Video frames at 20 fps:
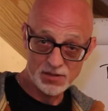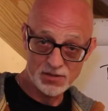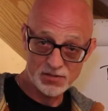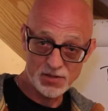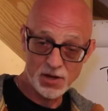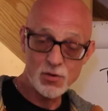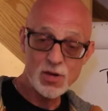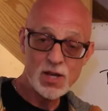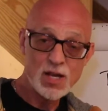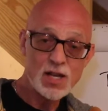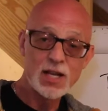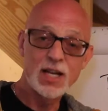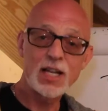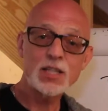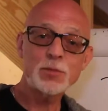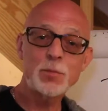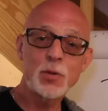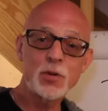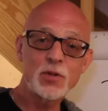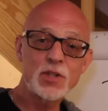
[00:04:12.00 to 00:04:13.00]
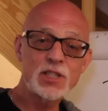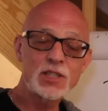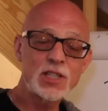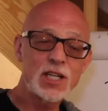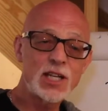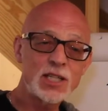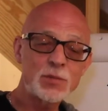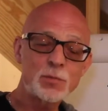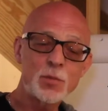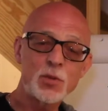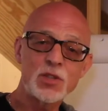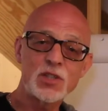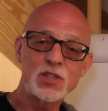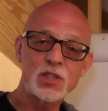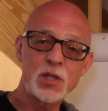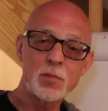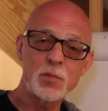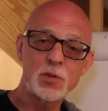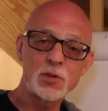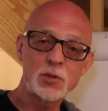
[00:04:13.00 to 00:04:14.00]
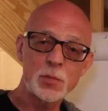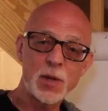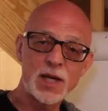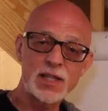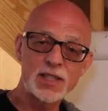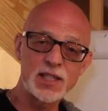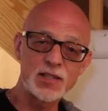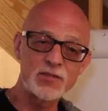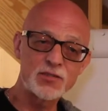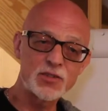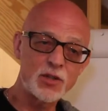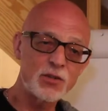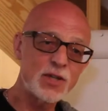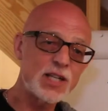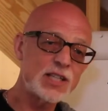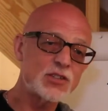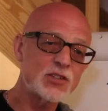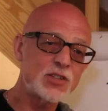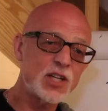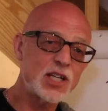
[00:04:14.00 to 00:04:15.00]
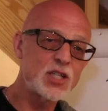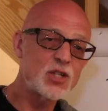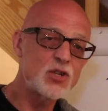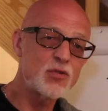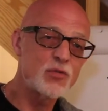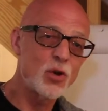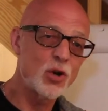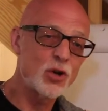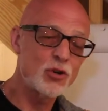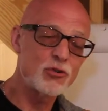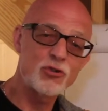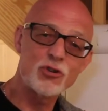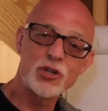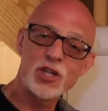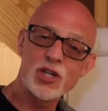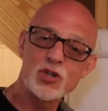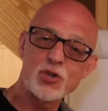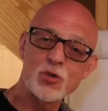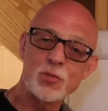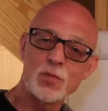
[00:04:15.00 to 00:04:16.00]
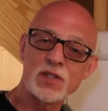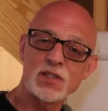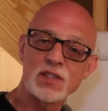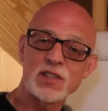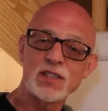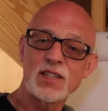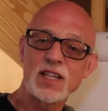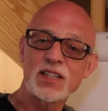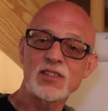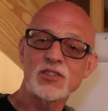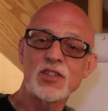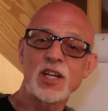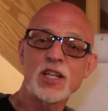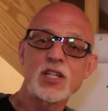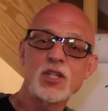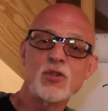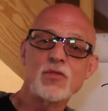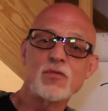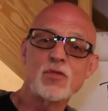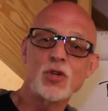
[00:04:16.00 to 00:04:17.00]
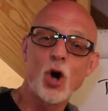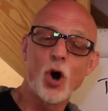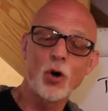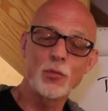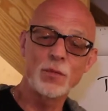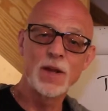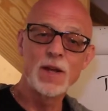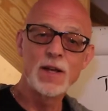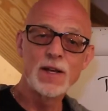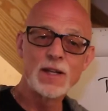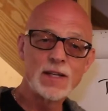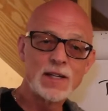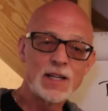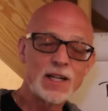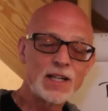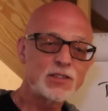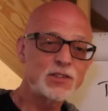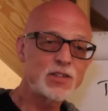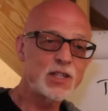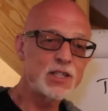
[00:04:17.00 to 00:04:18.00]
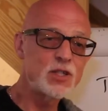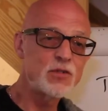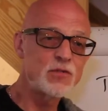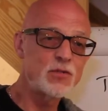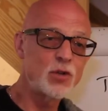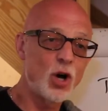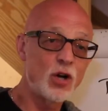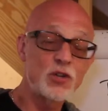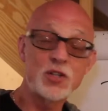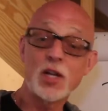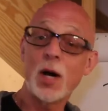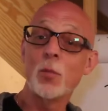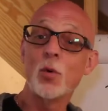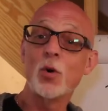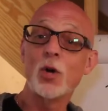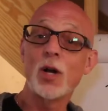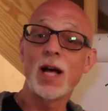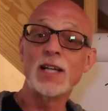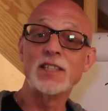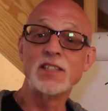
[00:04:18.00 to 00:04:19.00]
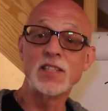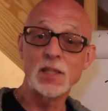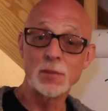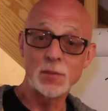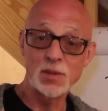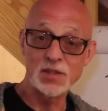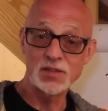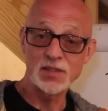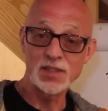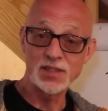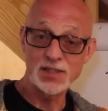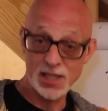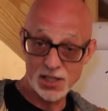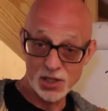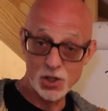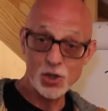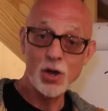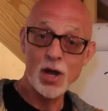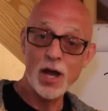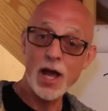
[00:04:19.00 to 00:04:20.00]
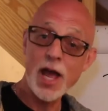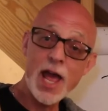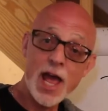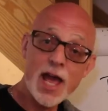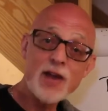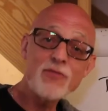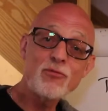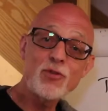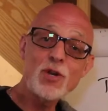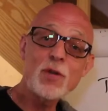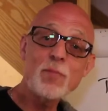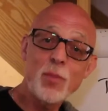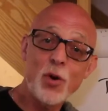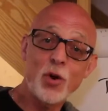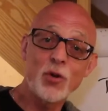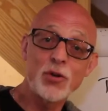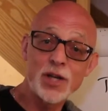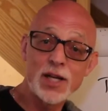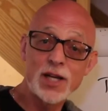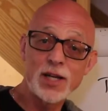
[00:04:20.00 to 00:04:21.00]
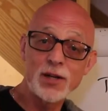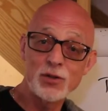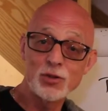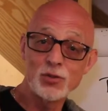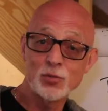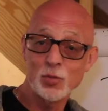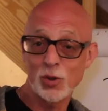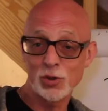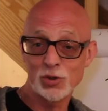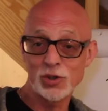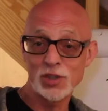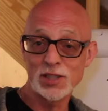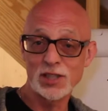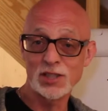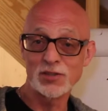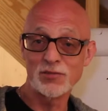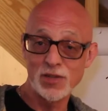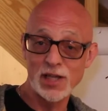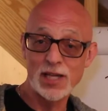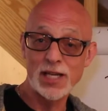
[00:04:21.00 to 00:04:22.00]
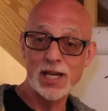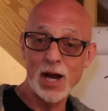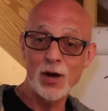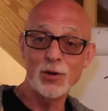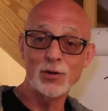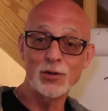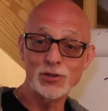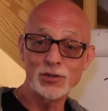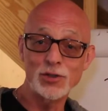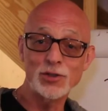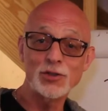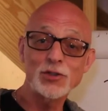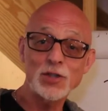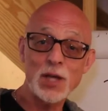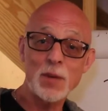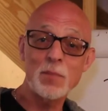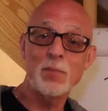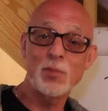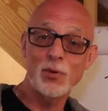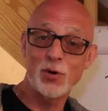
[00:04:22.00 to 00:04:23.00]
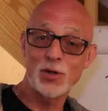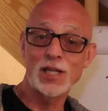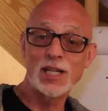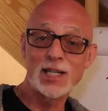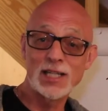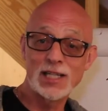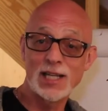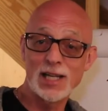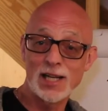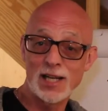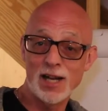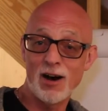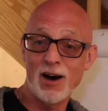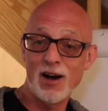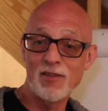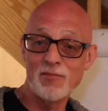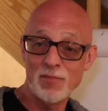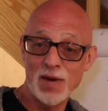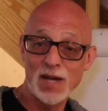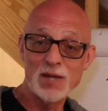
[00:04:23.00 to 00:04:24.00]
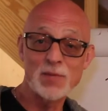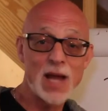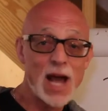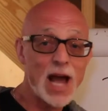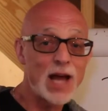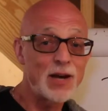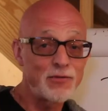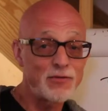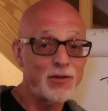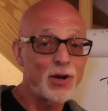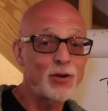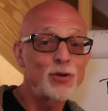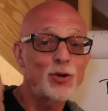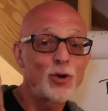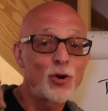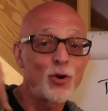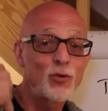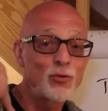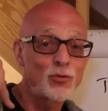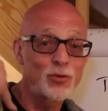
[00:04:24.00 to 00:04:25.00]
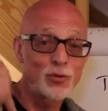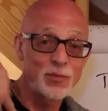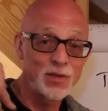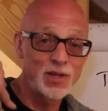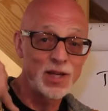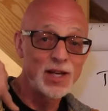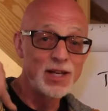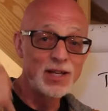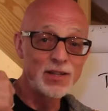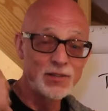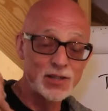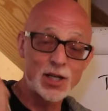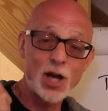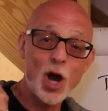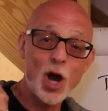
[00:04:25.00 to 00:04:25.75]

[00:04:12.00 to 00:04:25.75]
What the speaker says: So let's put this in perspective. So let's say you've got a traditional business. Let's say you've got a double glazing business. Now, everybody who's watching this video has at some point in their life maybe had a phone call from the